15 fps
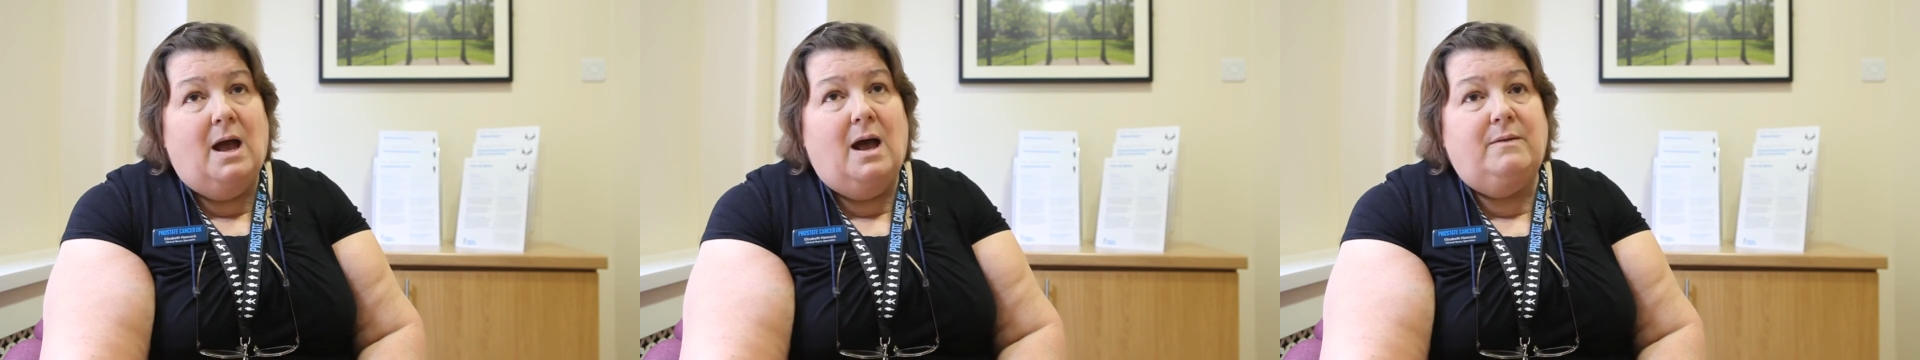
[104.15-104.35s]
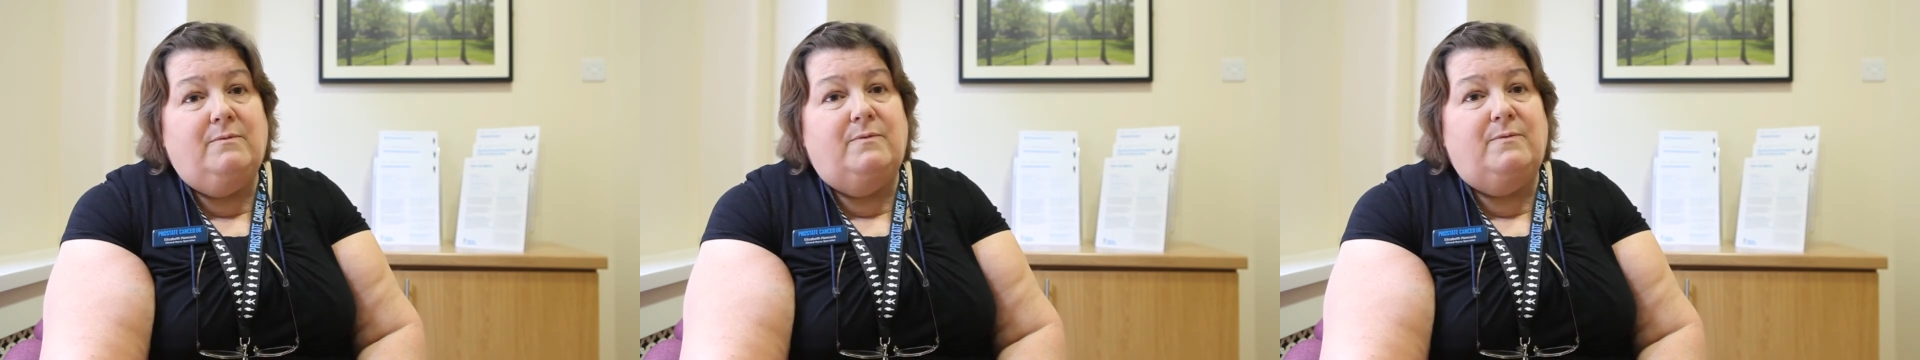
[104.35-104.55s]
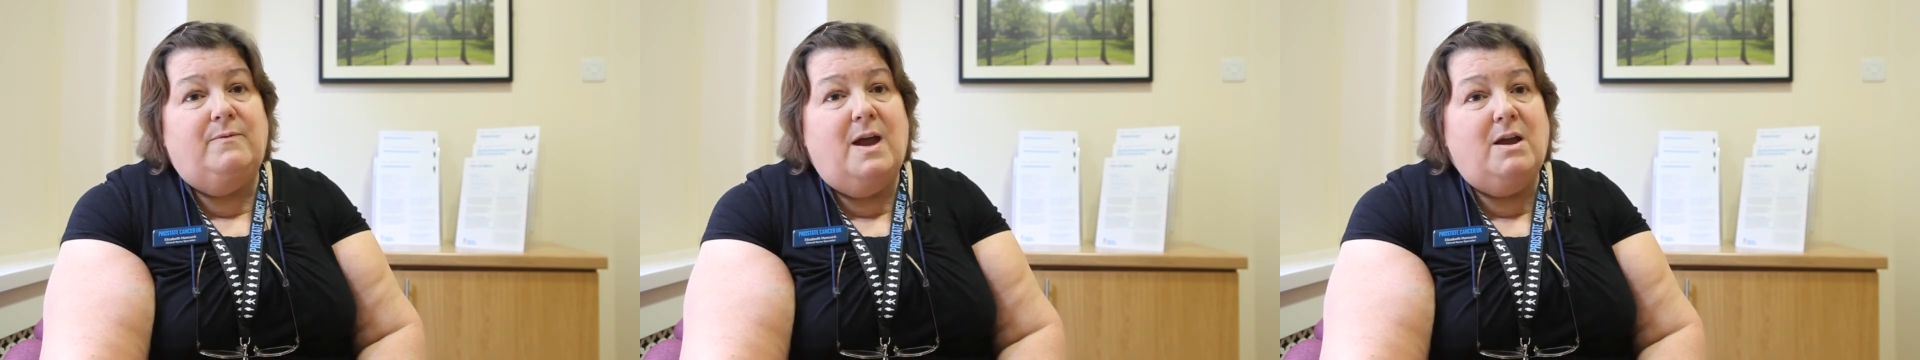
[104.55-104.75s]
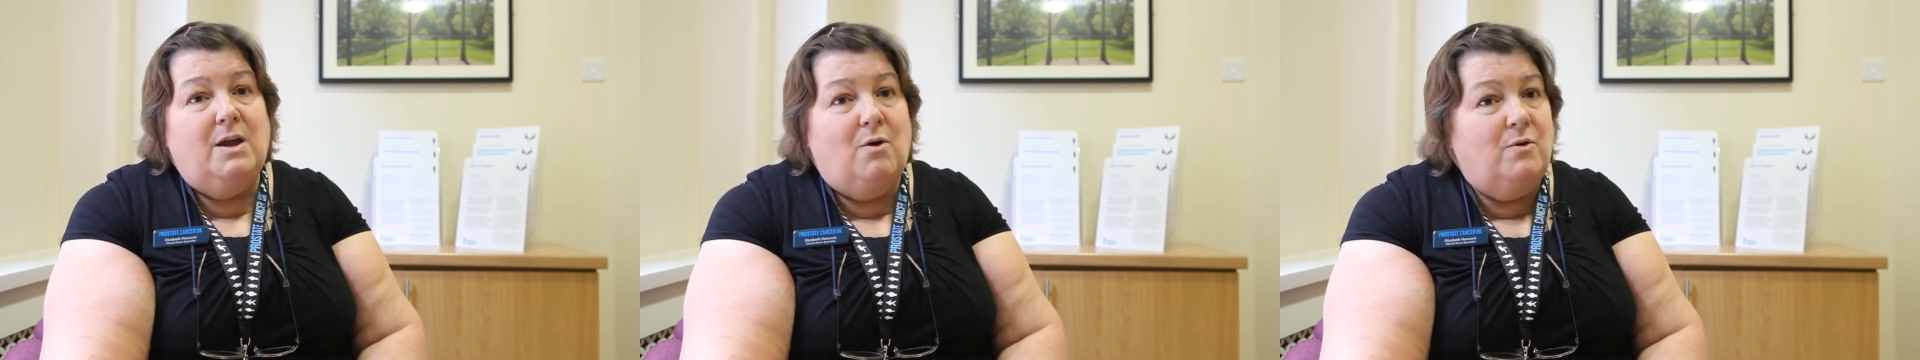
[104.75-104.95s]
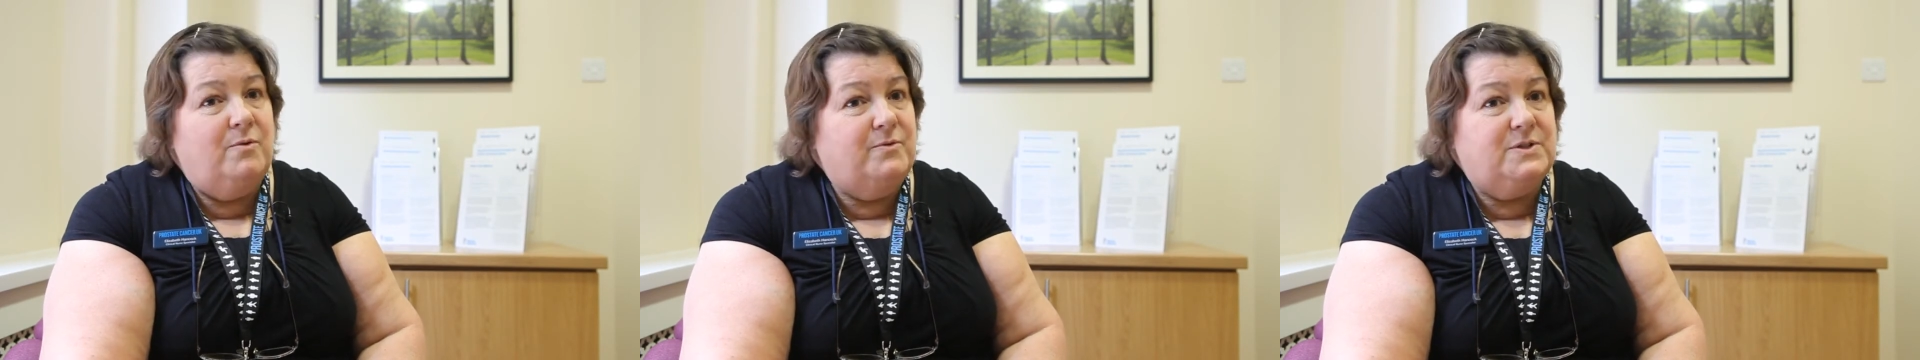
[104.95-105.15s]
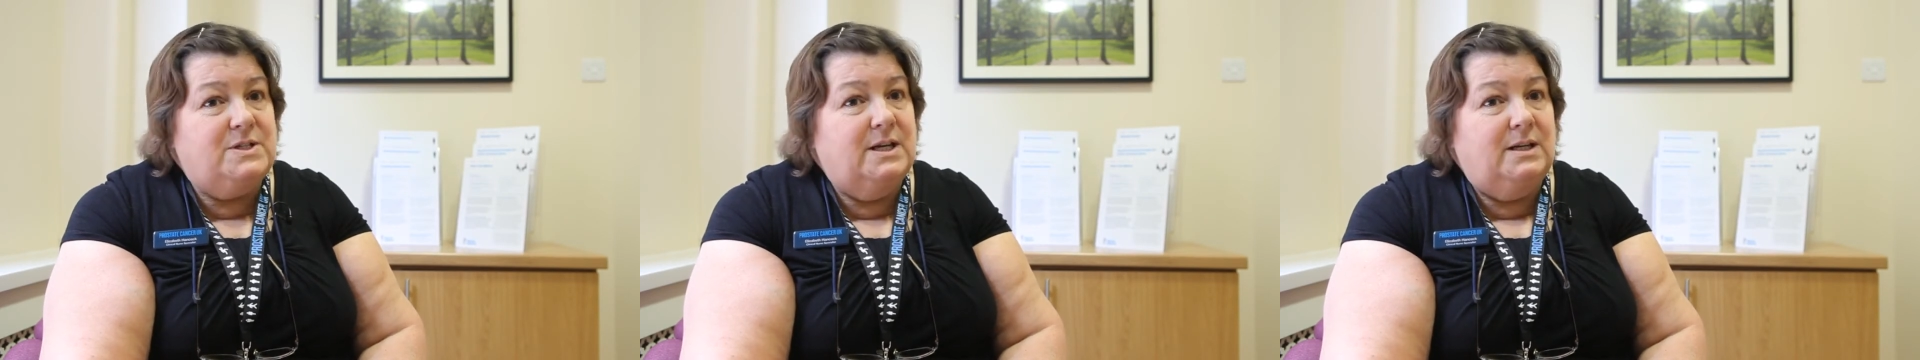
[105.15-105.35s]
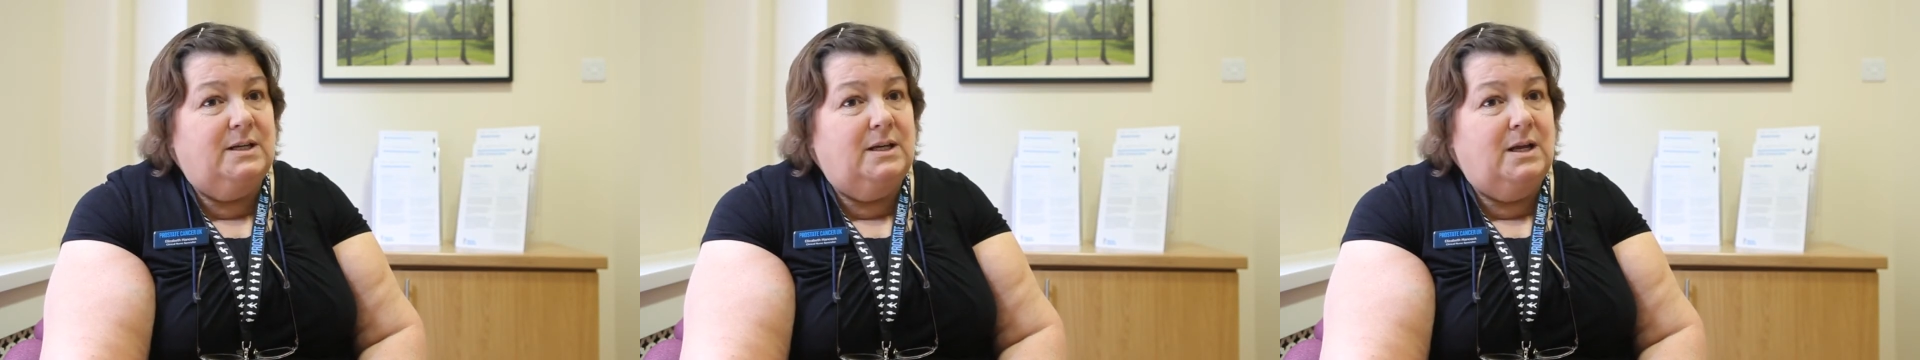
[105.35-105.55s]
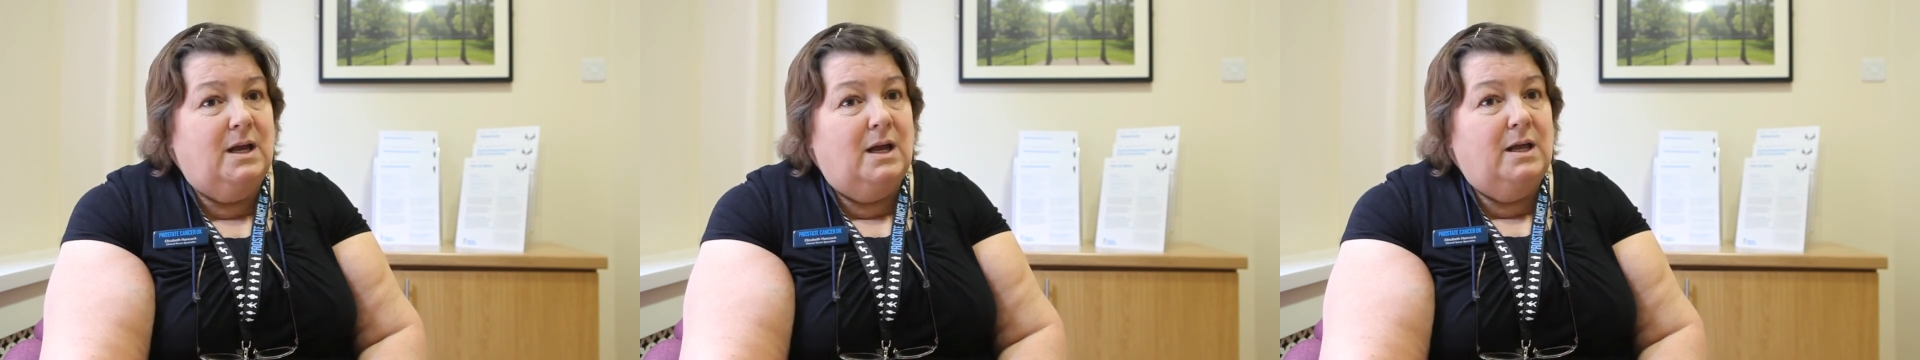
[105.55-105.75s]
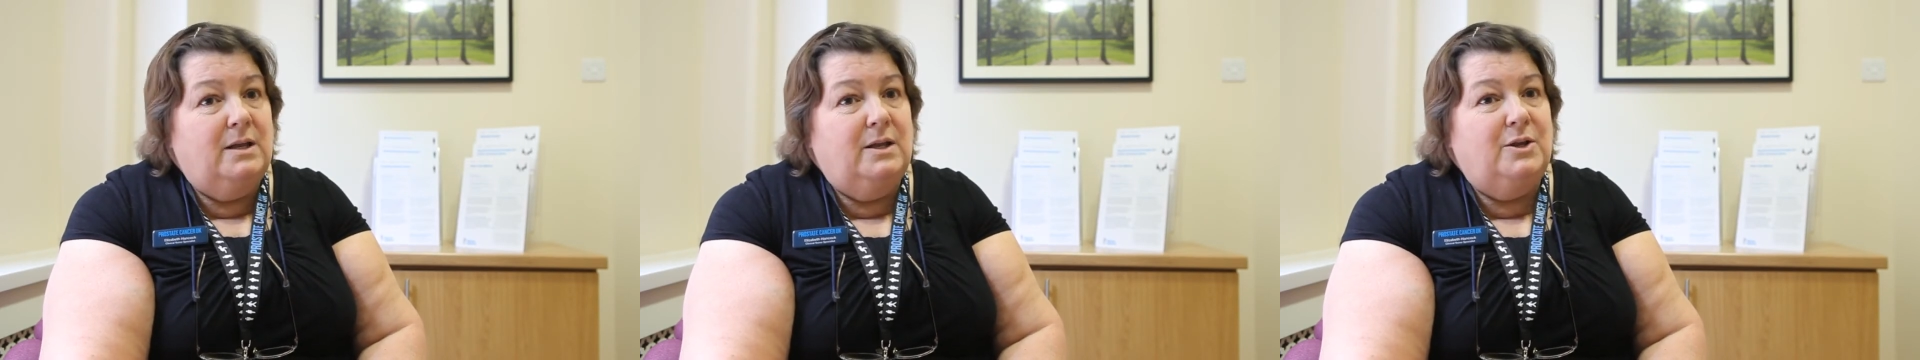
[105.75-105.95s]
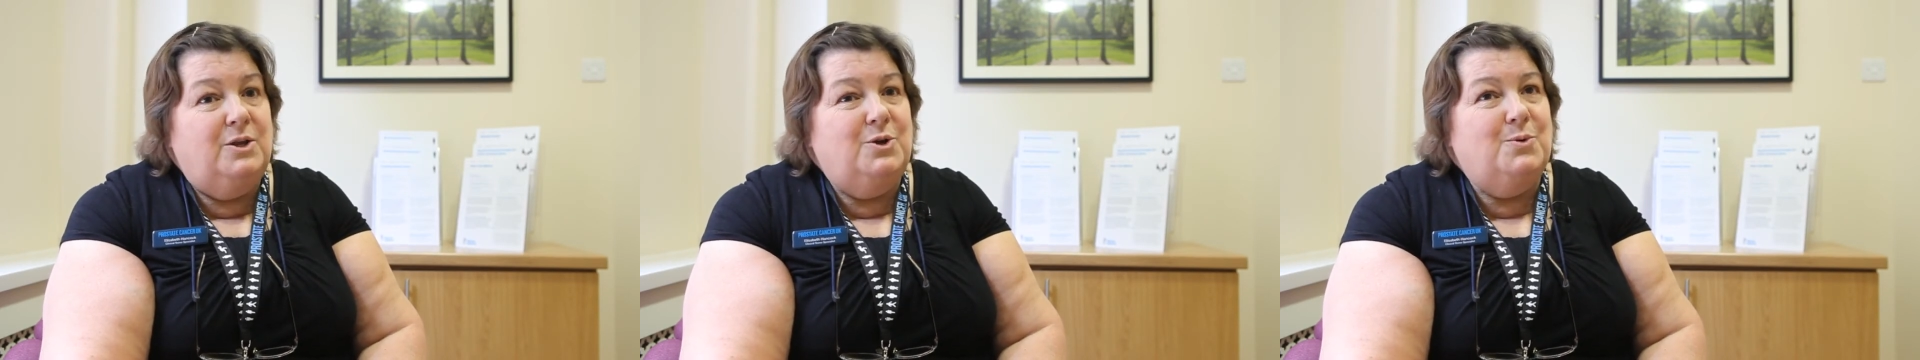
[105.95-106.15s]
and very often
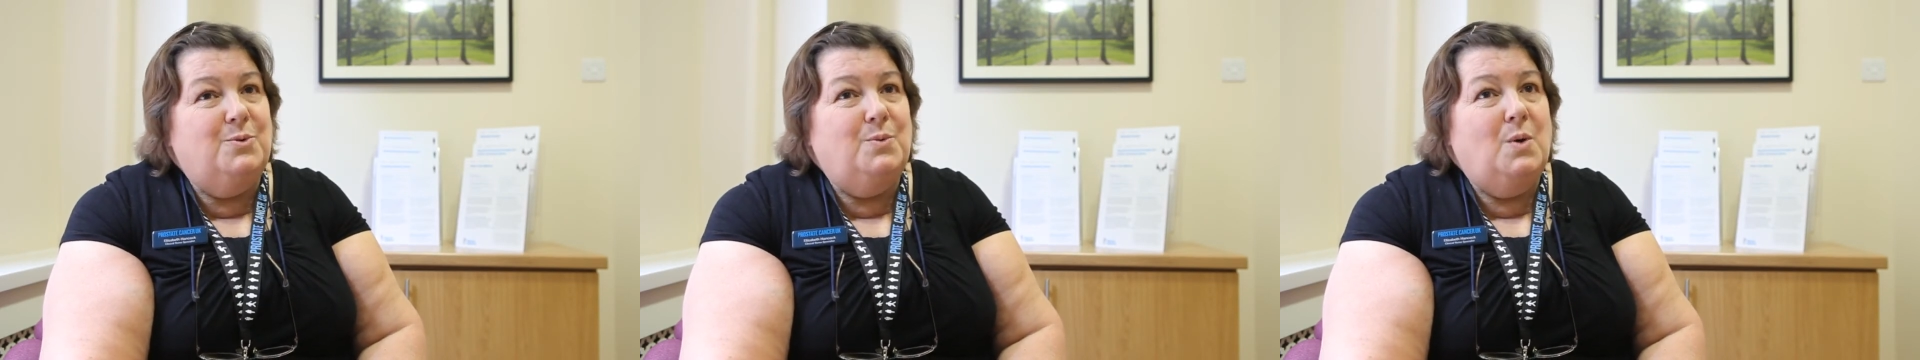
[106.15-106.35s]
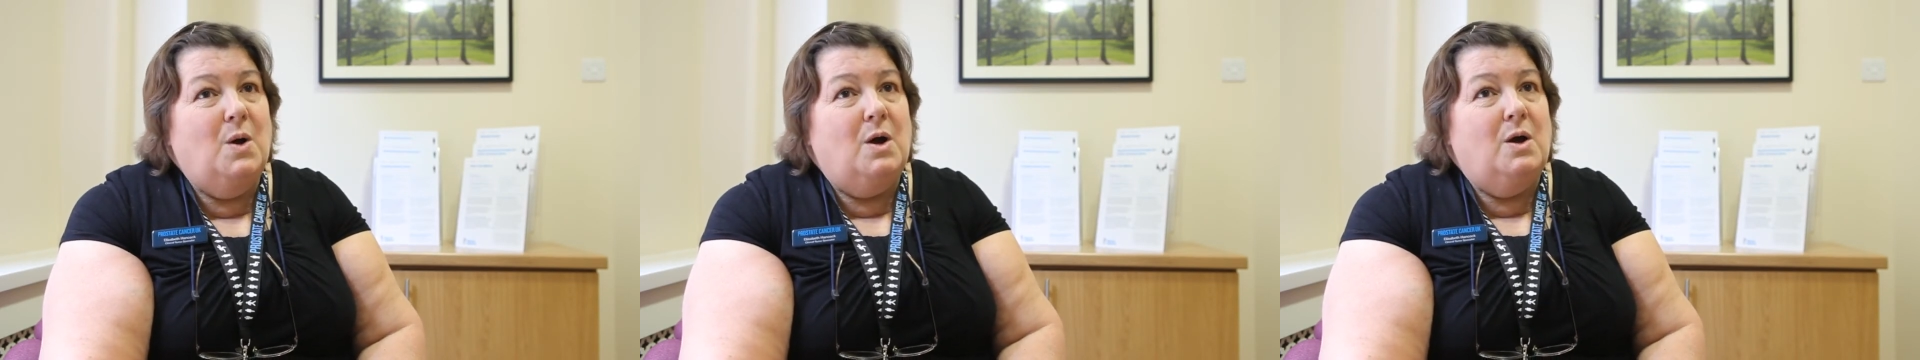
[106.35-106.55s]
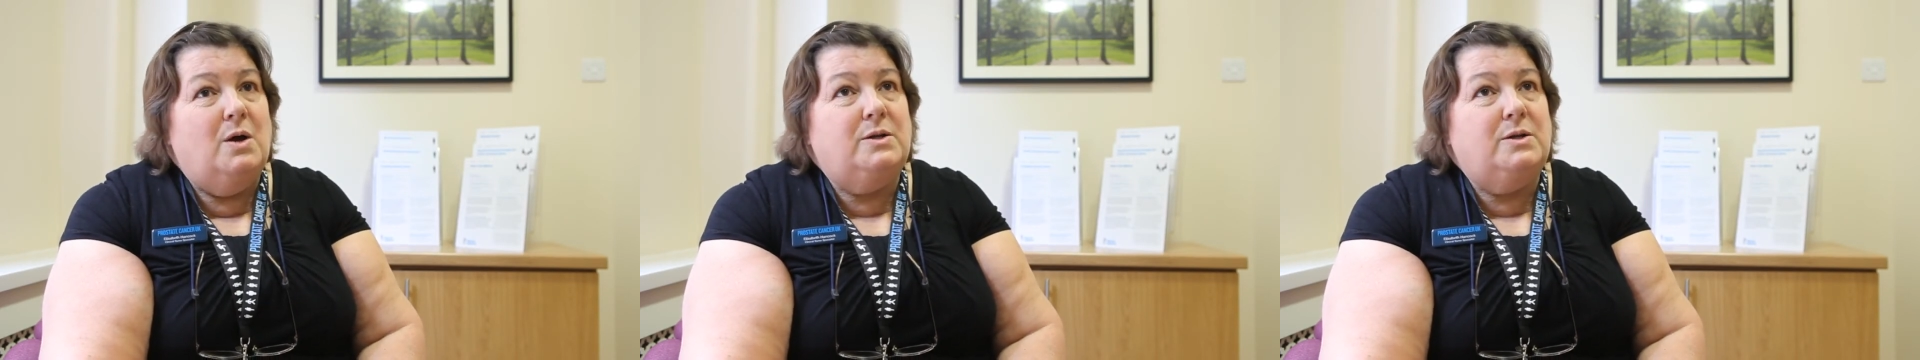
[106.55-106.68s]
you